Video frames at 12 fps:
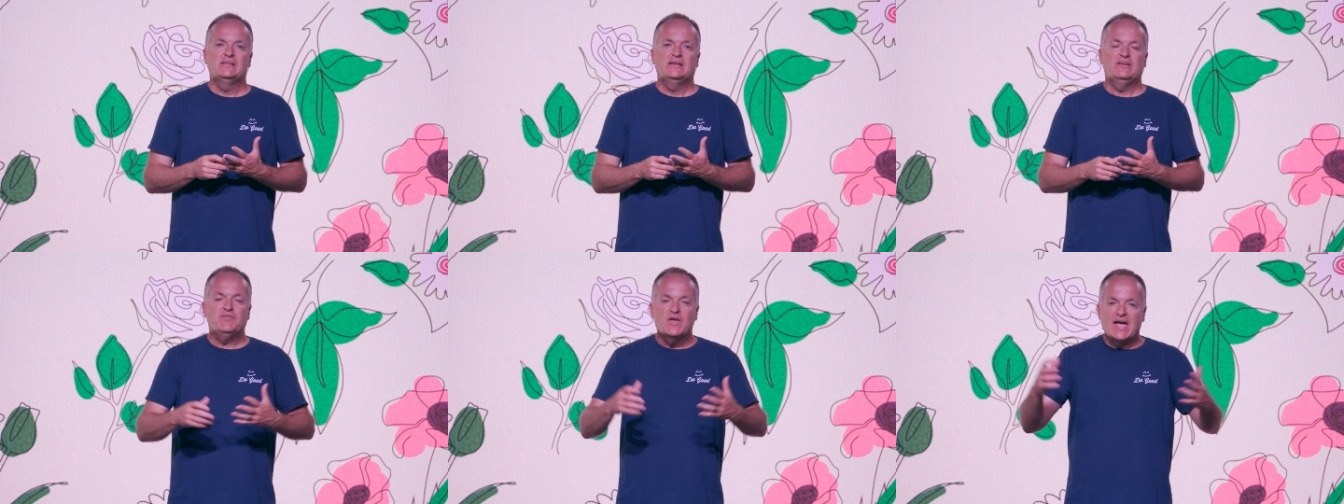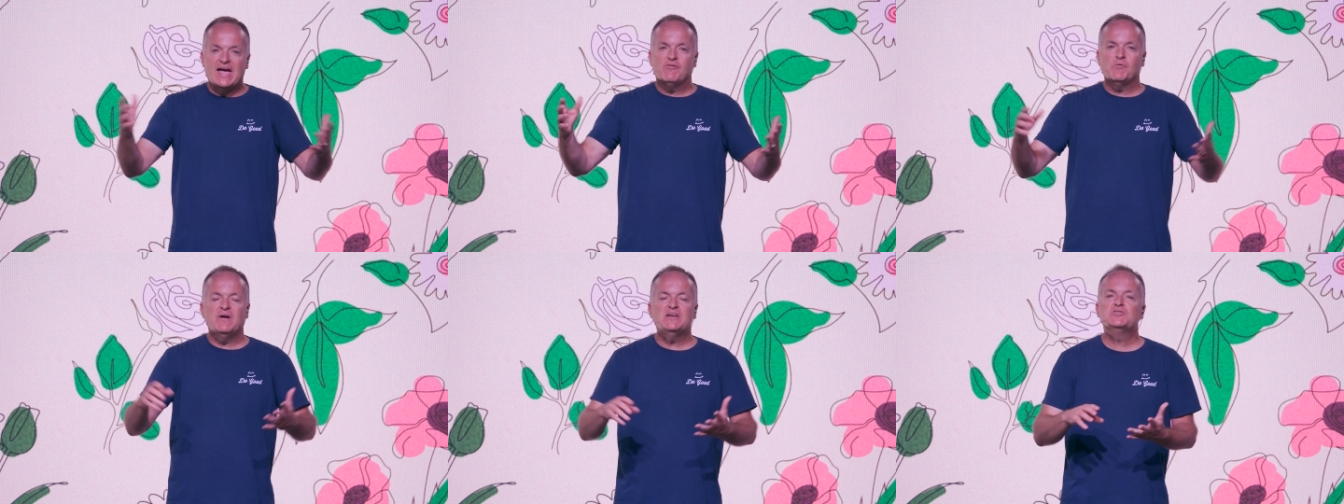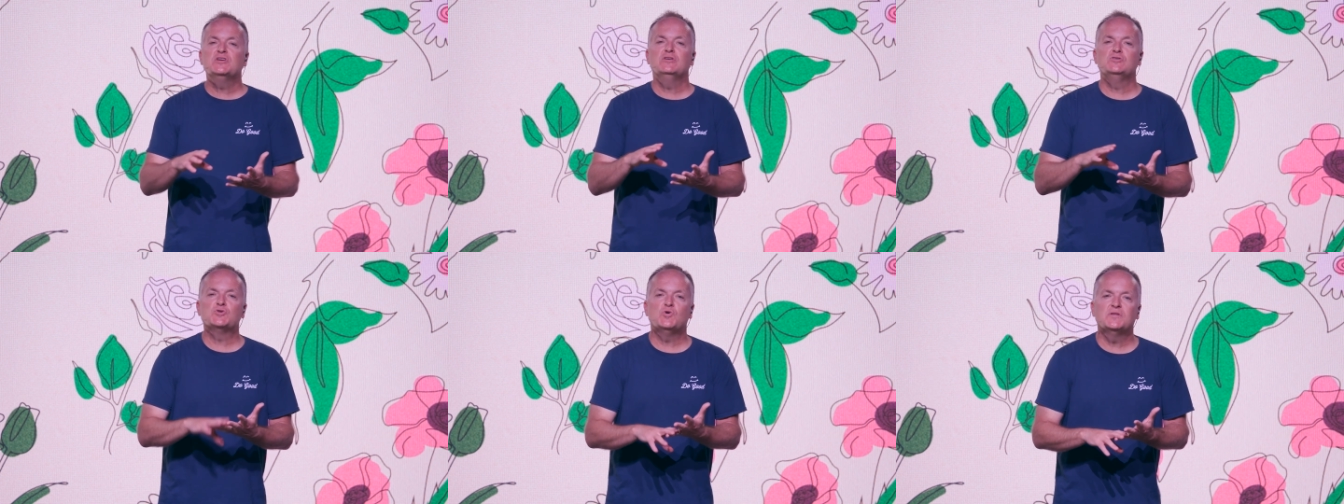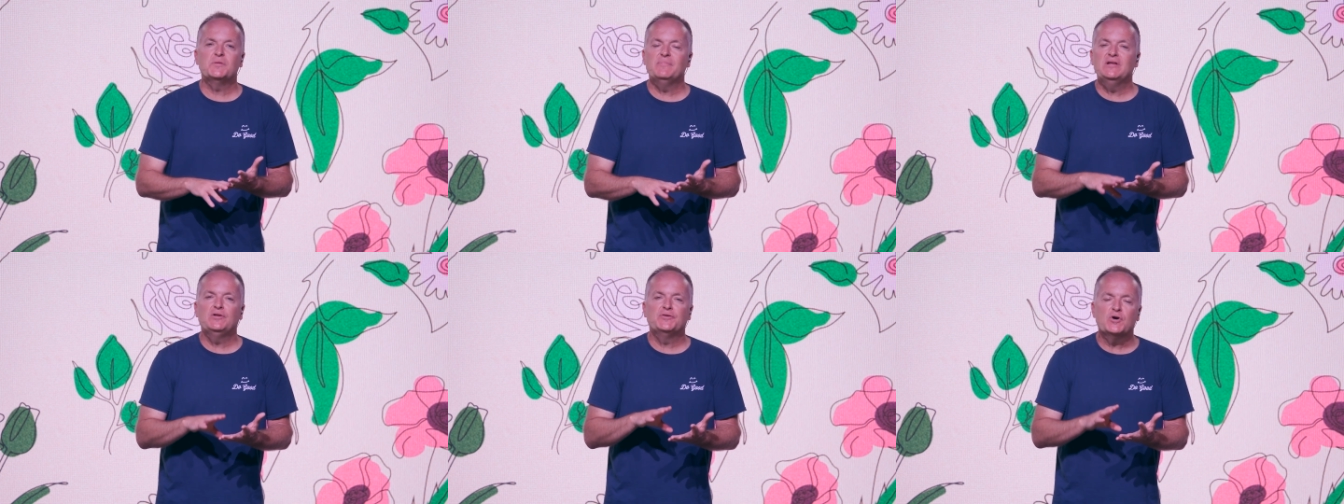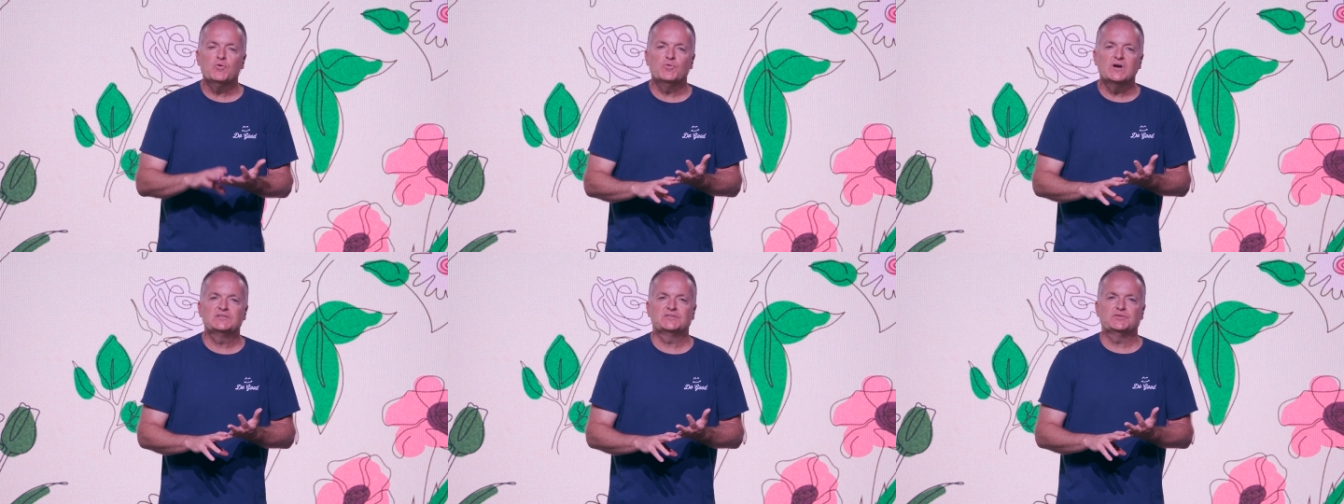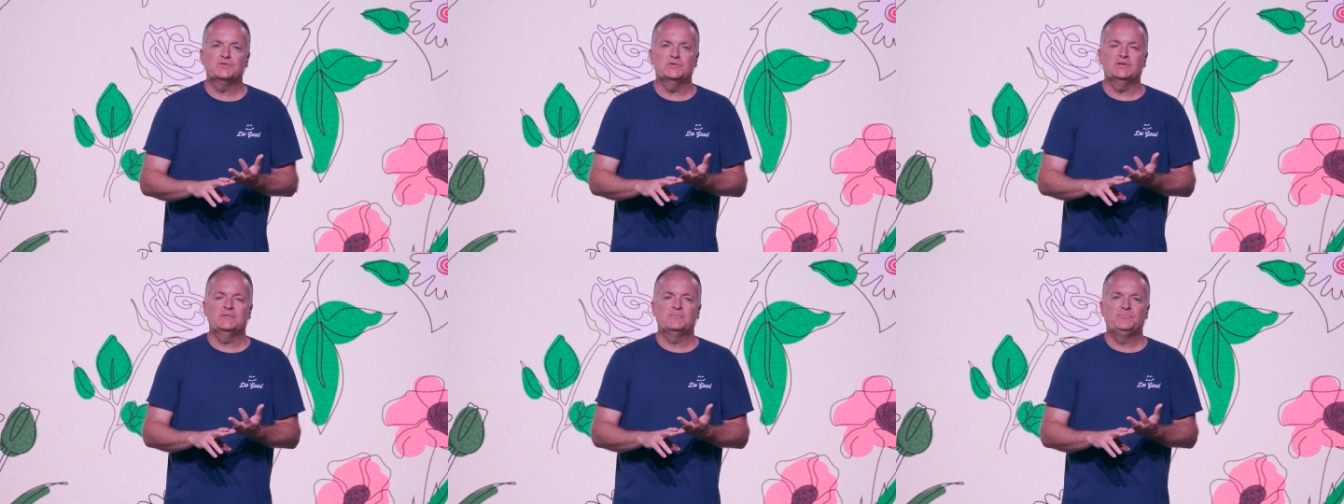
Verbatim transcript: If you have them, make sure you enjoy the meal and don't rush through it.